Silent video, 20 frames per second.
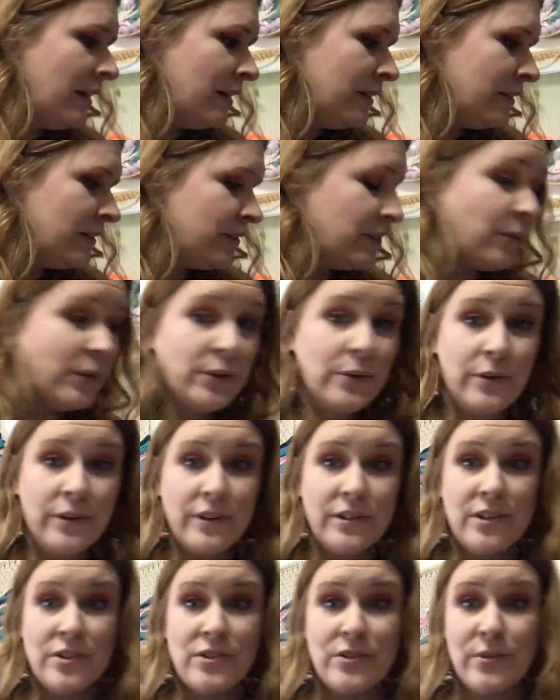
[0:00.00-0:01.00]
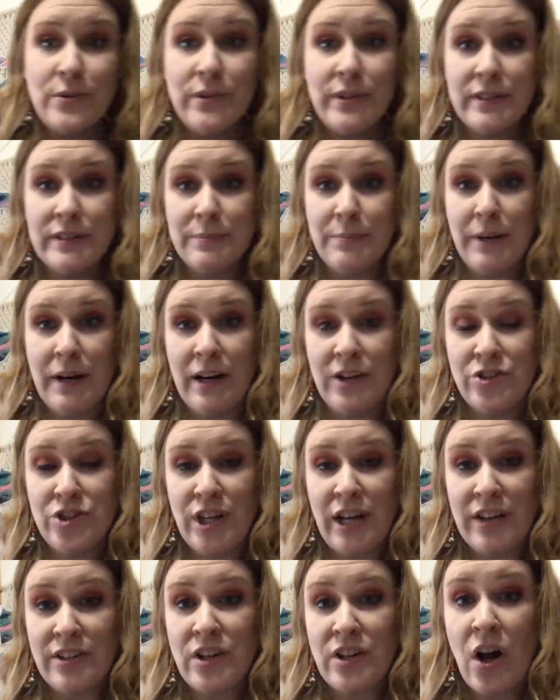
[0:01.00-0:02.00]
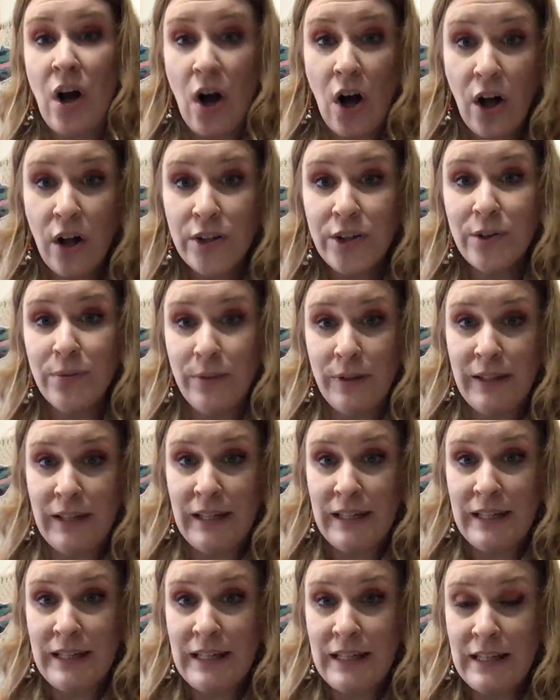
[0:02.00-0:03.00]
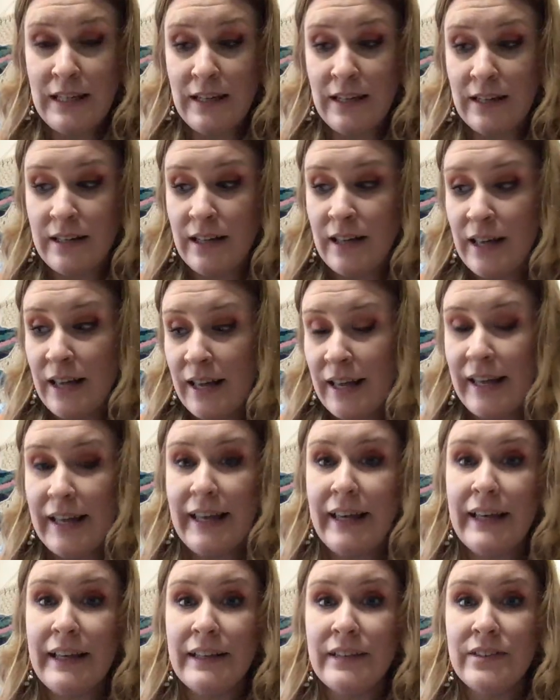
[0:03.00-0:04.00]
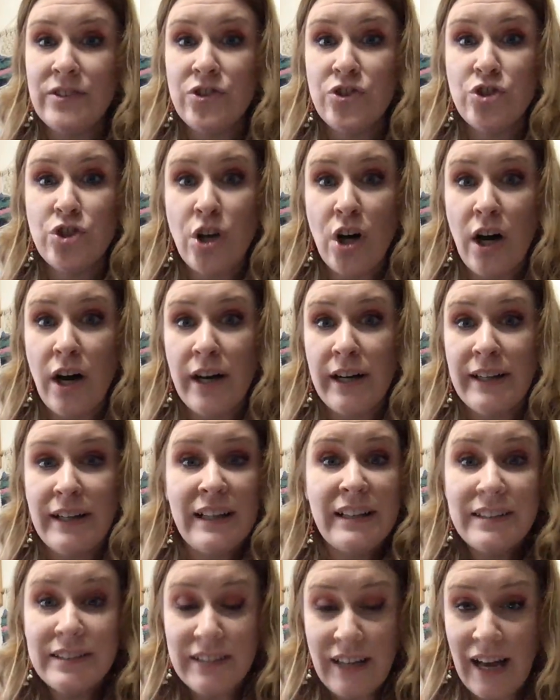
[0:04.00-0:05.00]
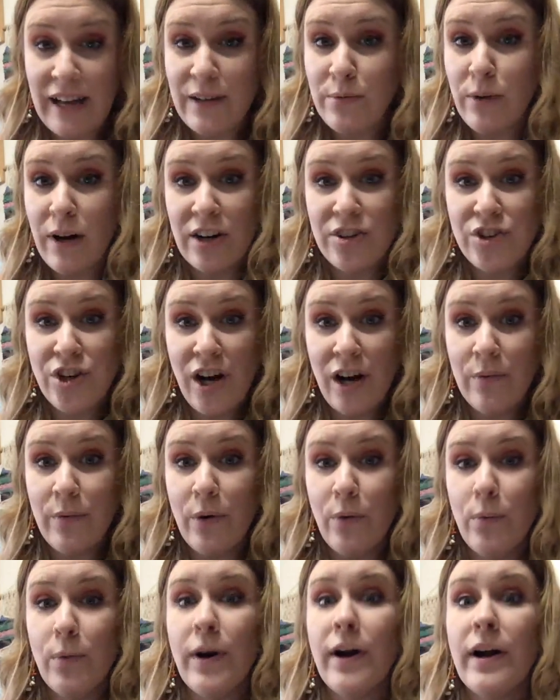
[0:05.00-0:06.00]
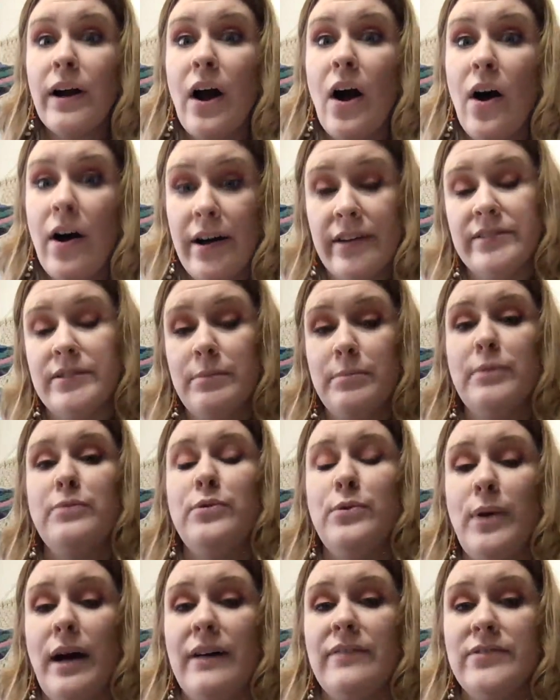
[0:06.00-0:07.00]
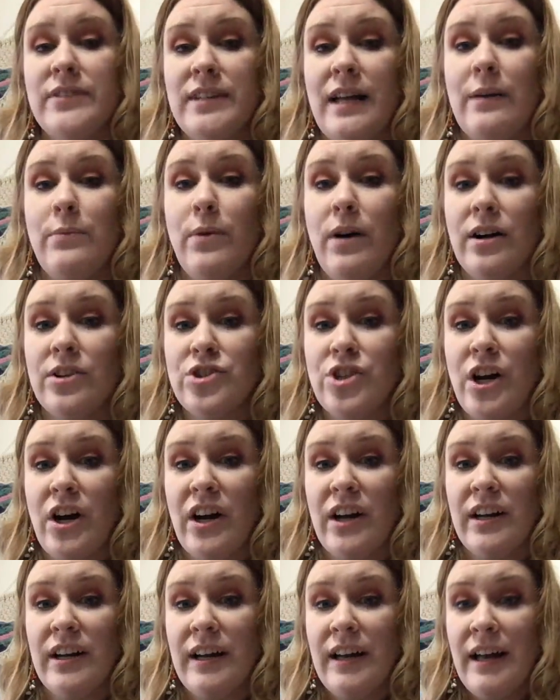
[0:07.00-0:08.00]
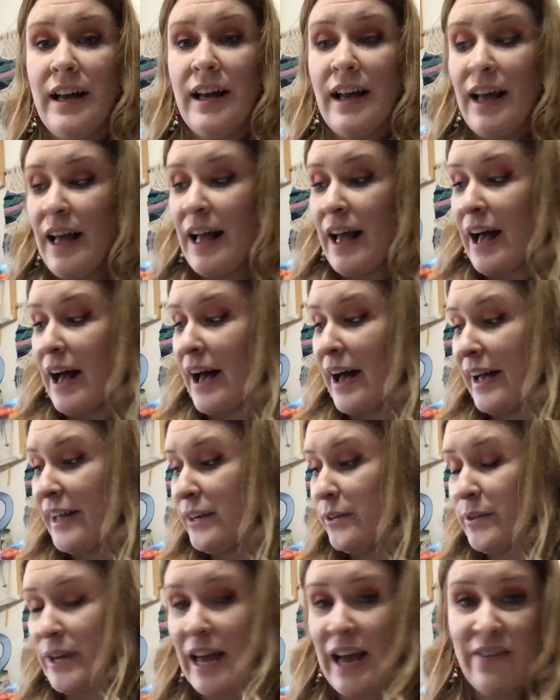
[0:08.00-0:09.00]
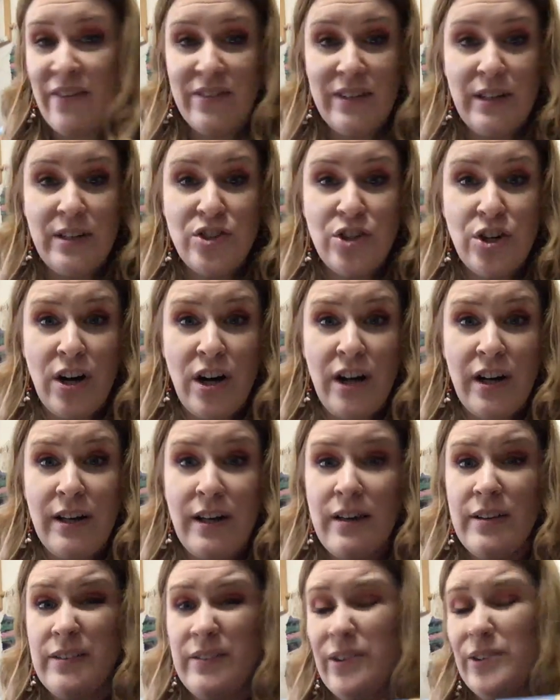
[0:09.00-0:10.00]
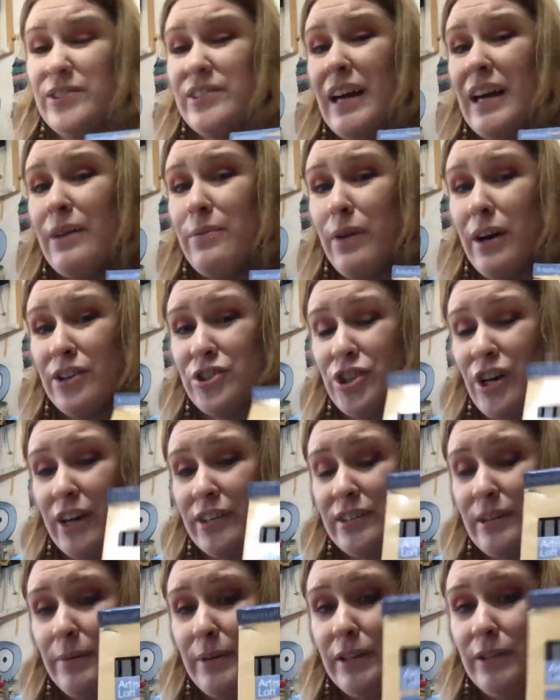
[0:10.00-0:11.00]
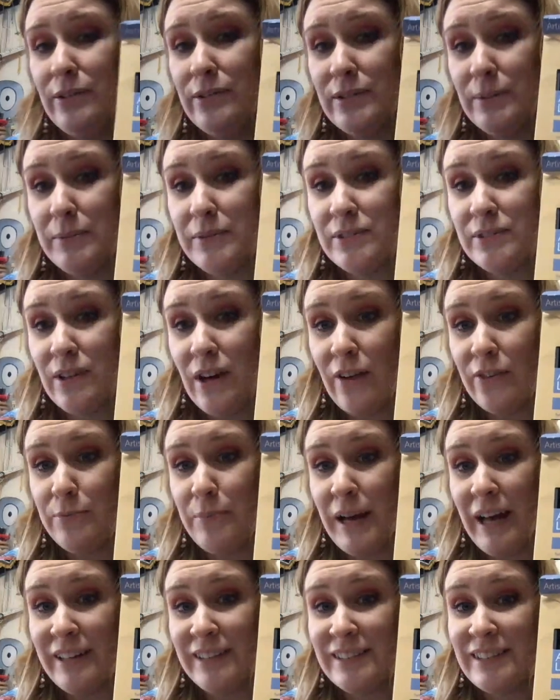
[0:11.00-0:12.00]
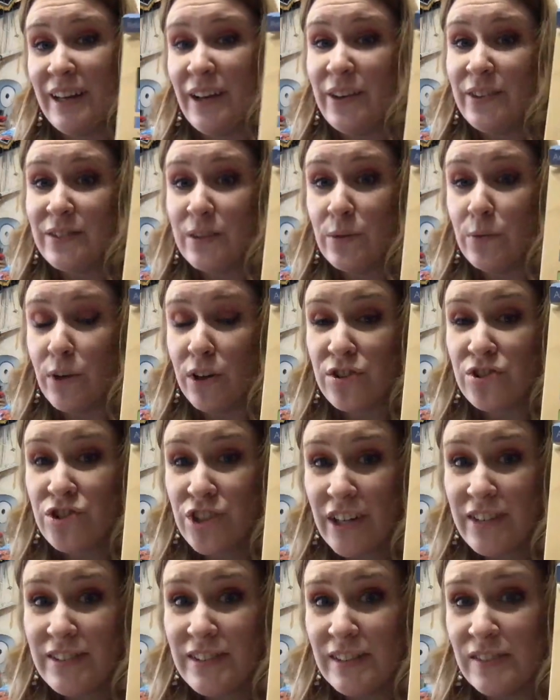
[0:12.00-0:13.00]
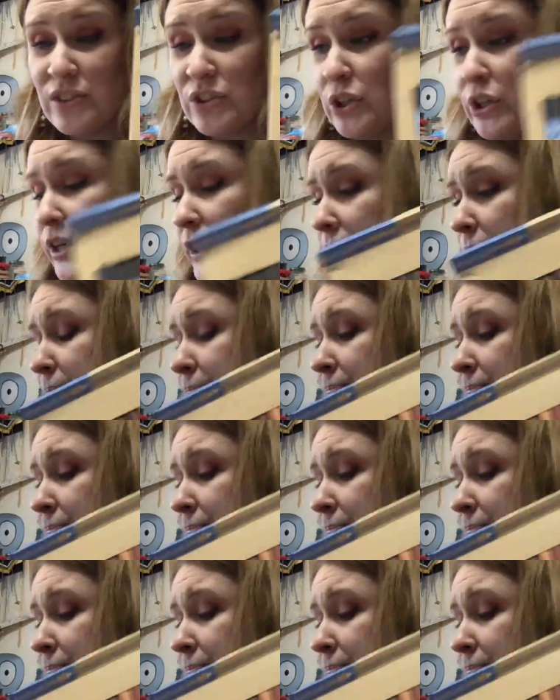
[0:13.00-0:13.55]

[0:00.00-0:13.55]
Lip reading: So in order to do this project, all you really need is chalk. Sidewalk chalk will work awesome if you have sidewalk chalk. I don't have any chalk or sidewalk chalk, so I'm going to use some soft pastels. It works just as good.